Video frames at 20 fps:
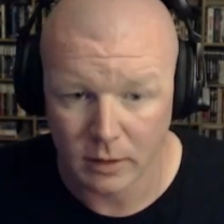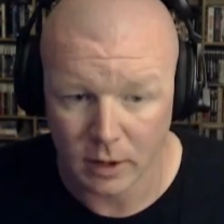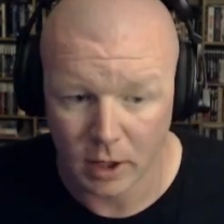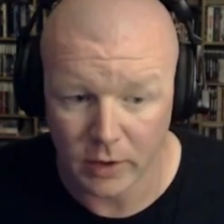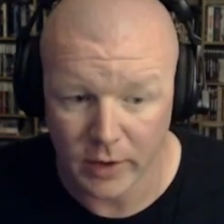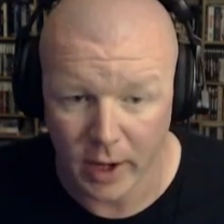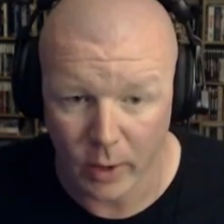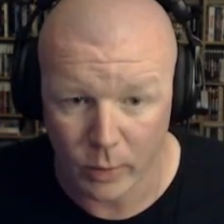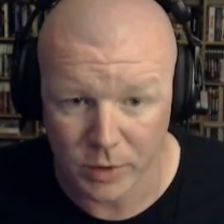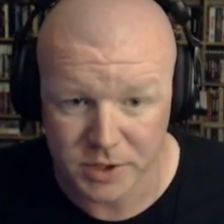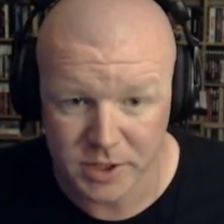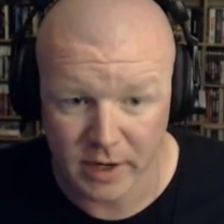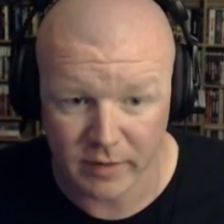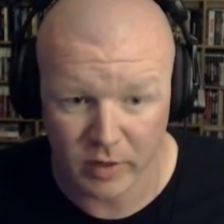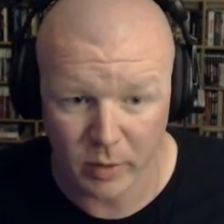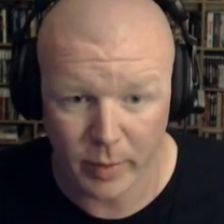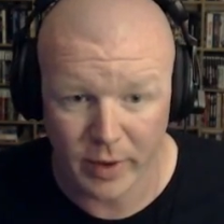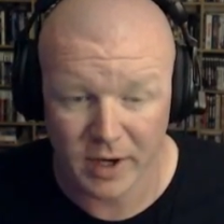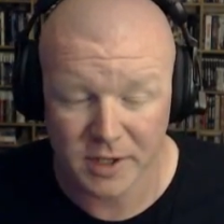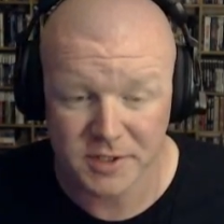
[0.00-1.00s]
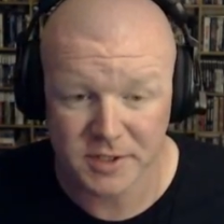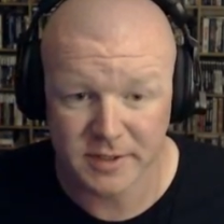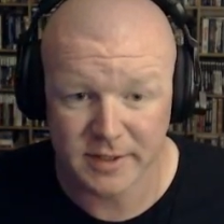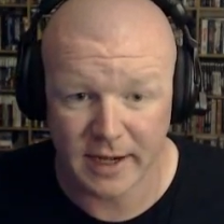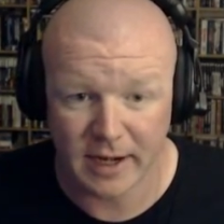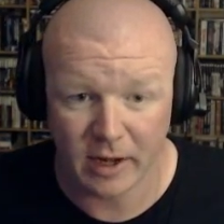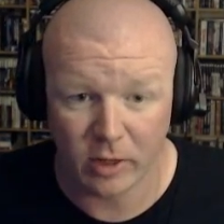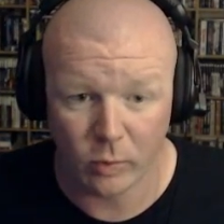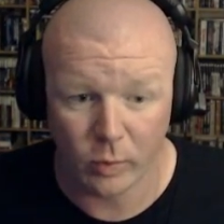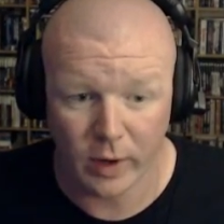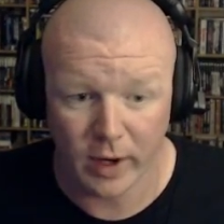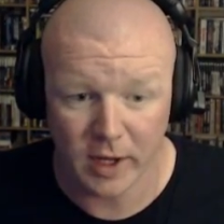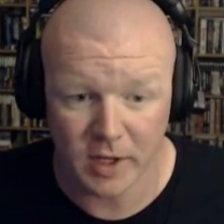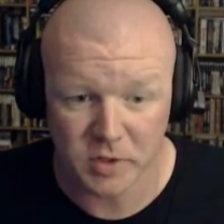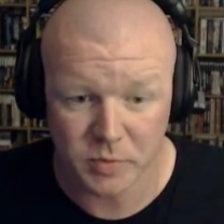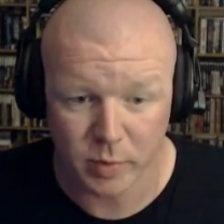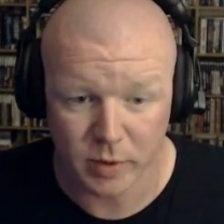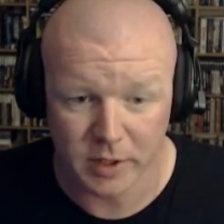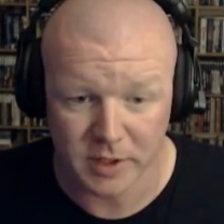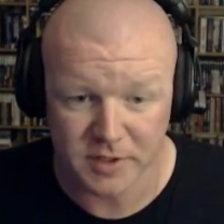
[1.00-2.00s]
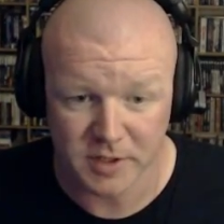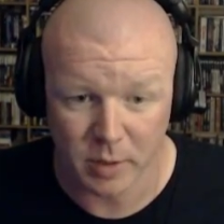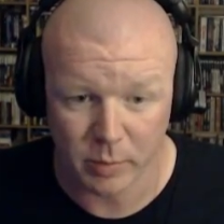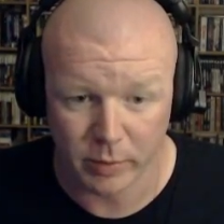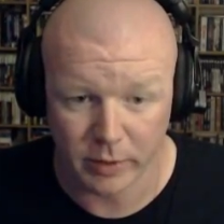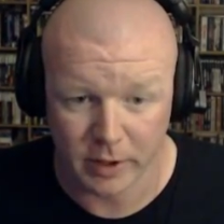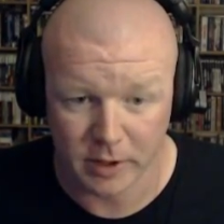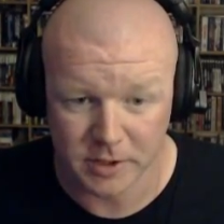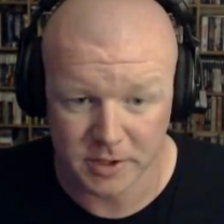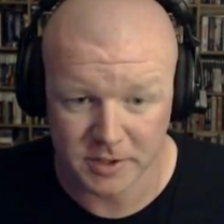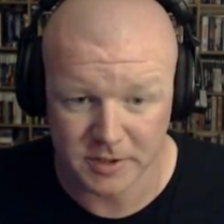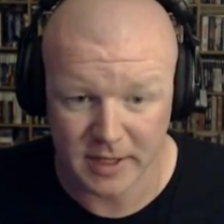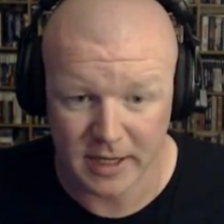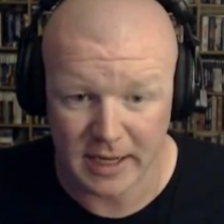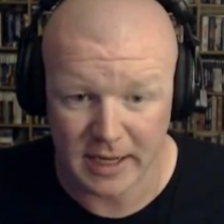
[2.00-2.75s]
Okay, once you have the boxes out of the way, it's pretty simple here. Just need to